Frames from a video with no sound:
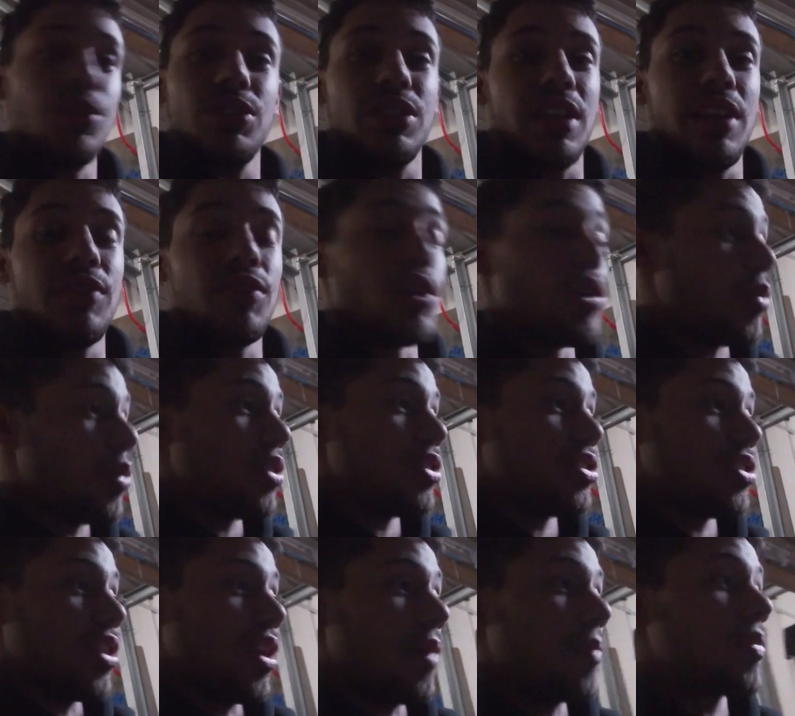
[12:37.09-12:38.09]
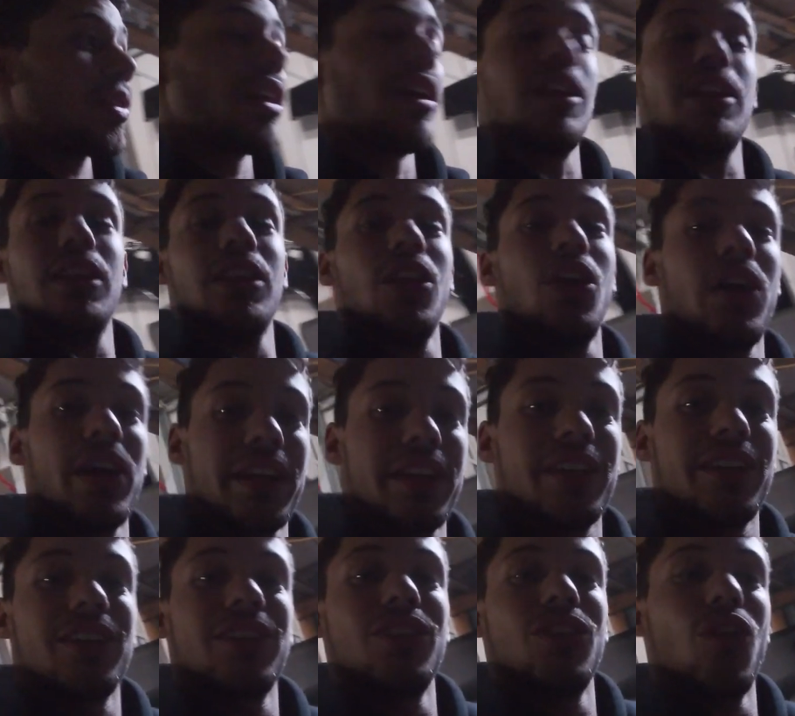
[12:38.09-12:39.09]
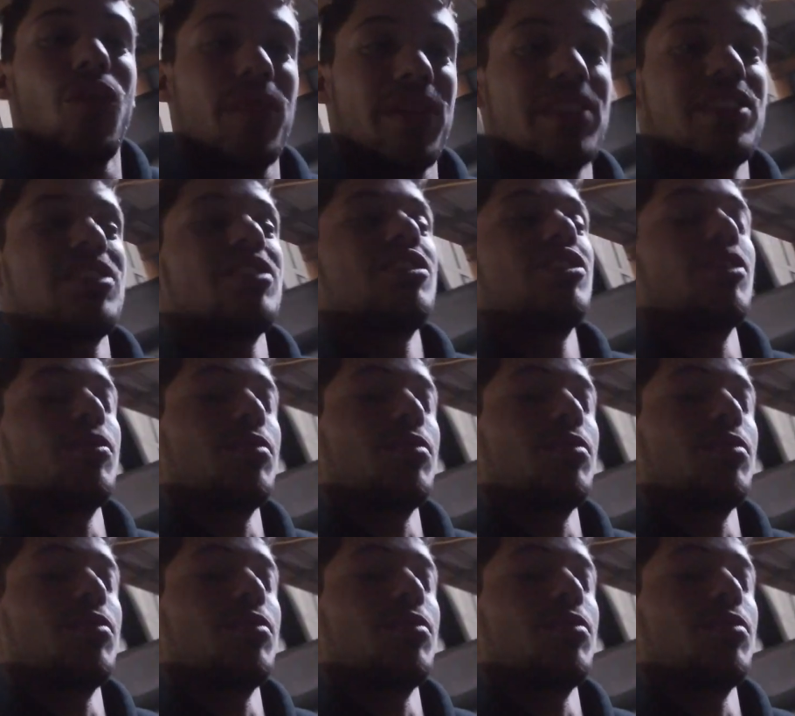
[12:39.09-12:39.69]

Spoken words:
you I have no words today. Like, comment,